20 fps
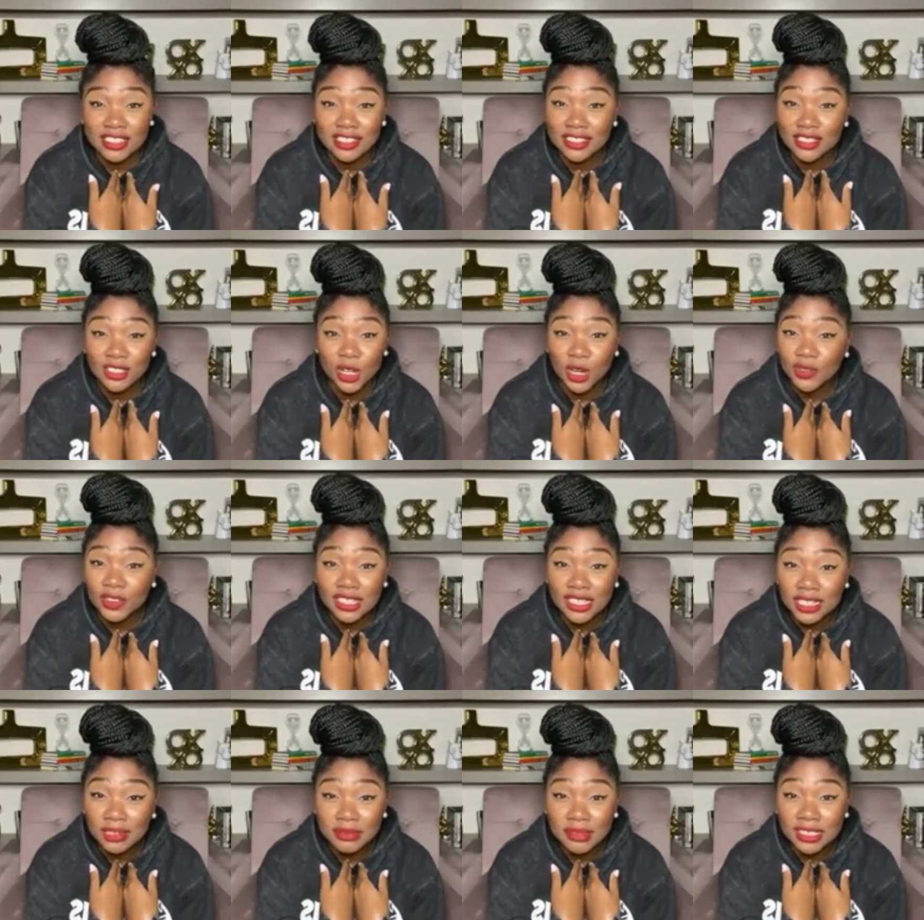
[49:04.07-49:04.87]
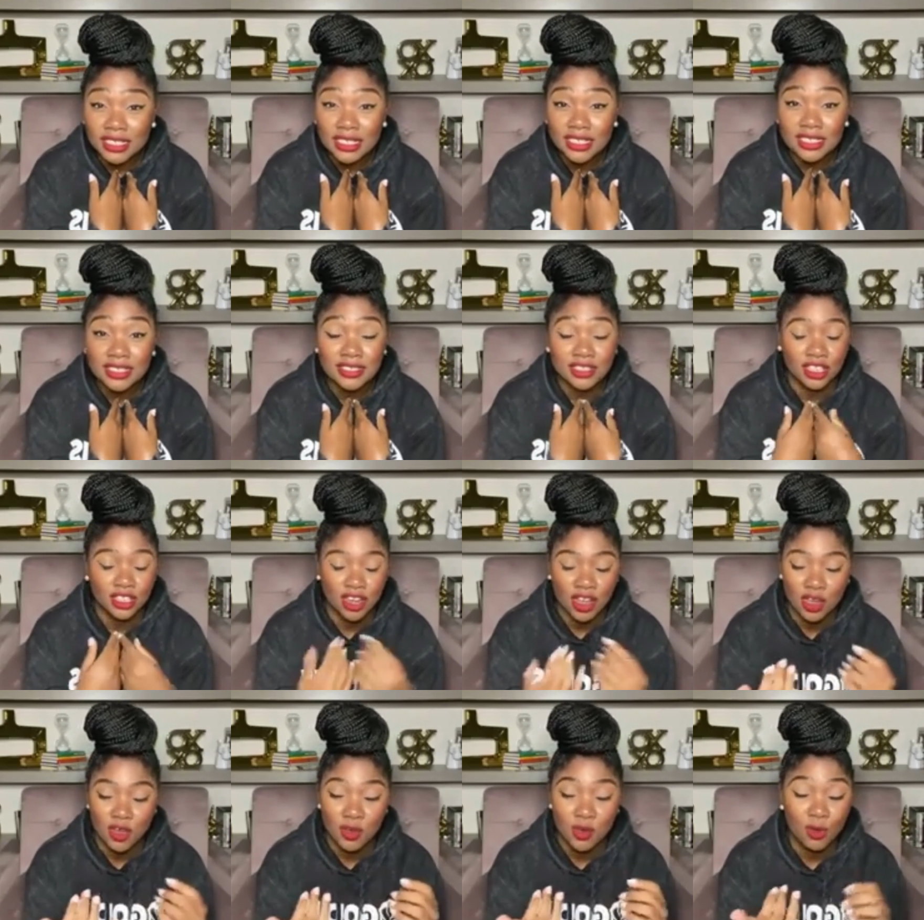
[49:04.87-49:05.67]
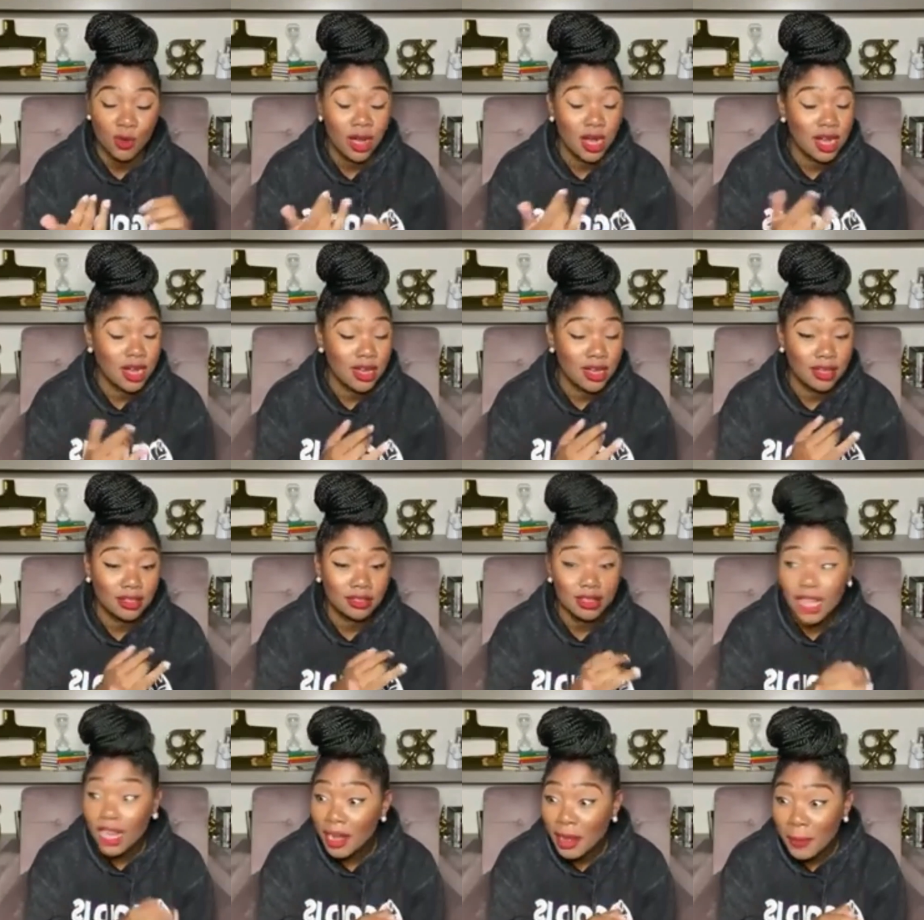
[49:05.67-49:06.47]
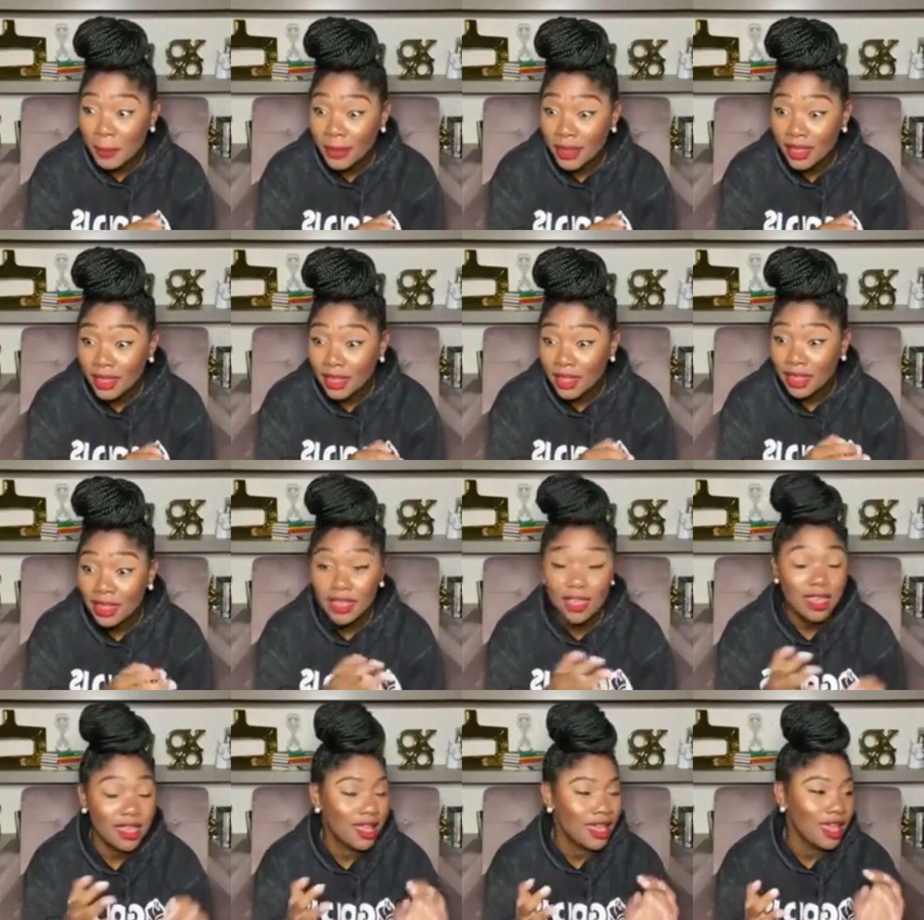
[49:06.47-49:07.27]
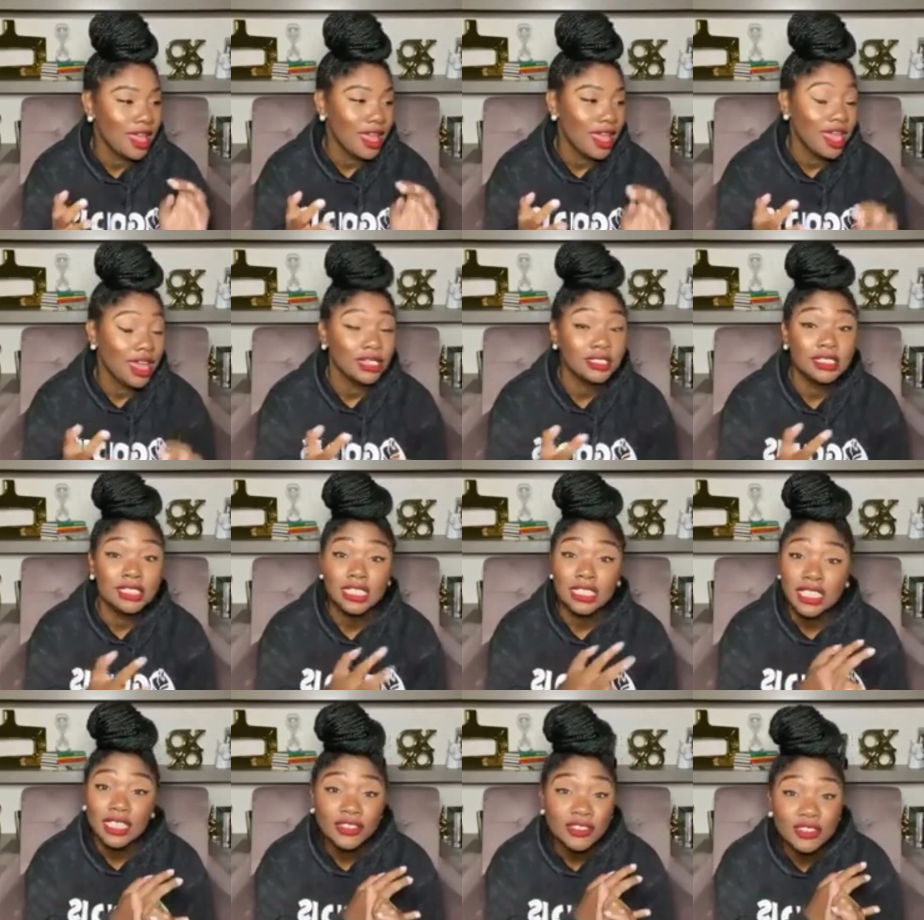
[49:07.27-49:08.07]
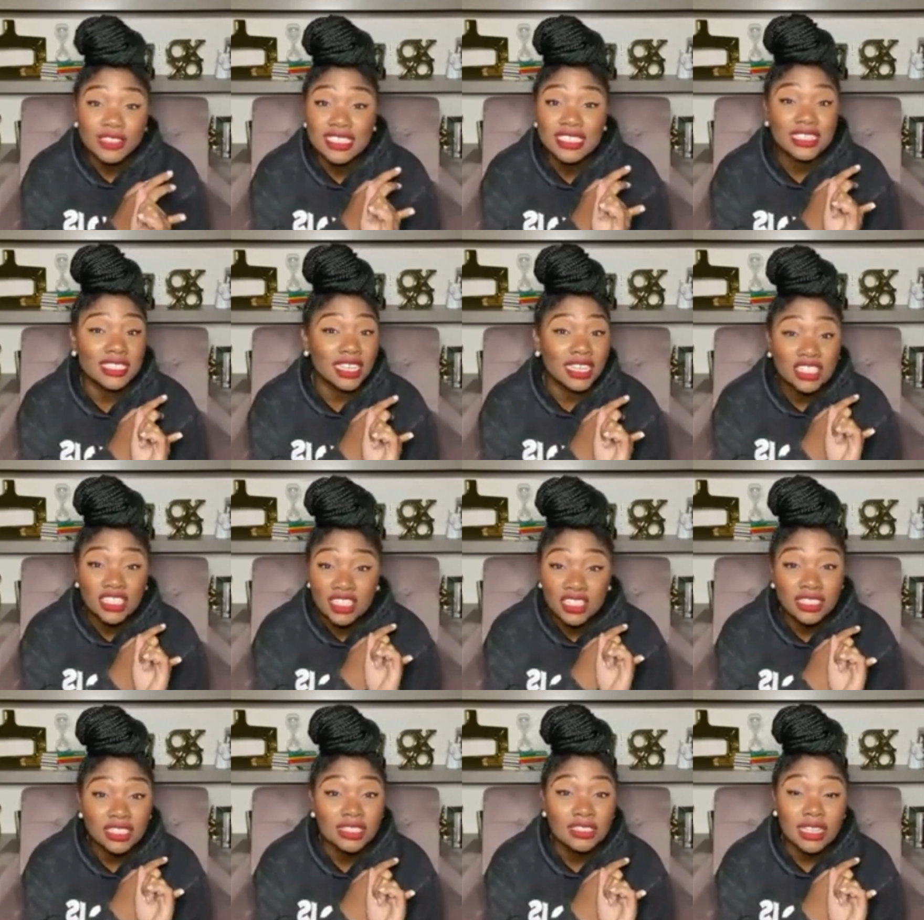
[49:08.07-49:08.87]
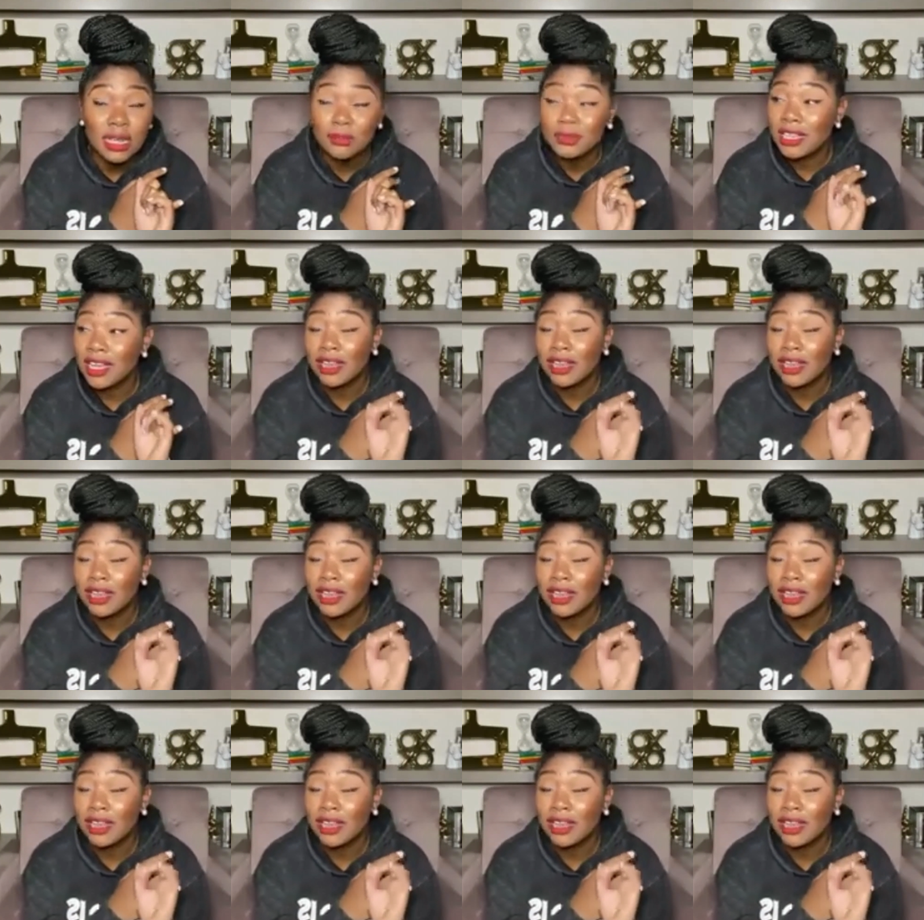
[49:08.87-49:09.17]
me years to overcome this, you know, therapy, deliverance sessions.